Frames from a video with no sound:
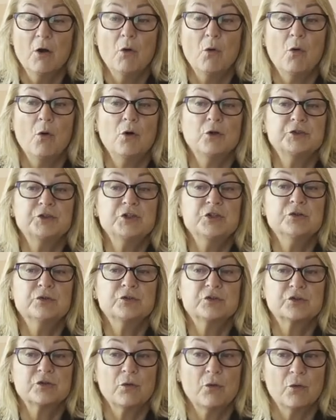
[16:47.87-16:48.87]
or
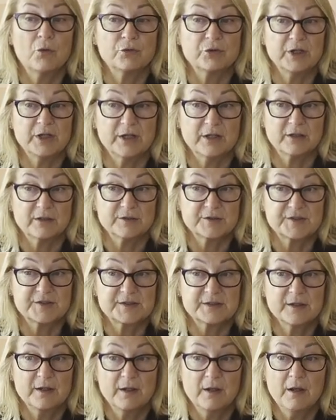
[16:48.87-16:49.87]

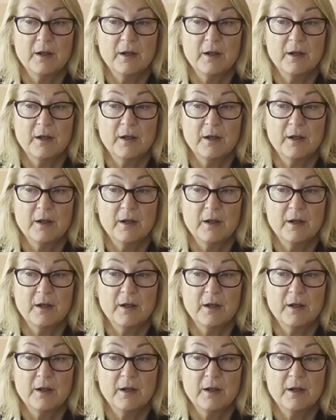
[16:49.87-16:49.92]
tutorials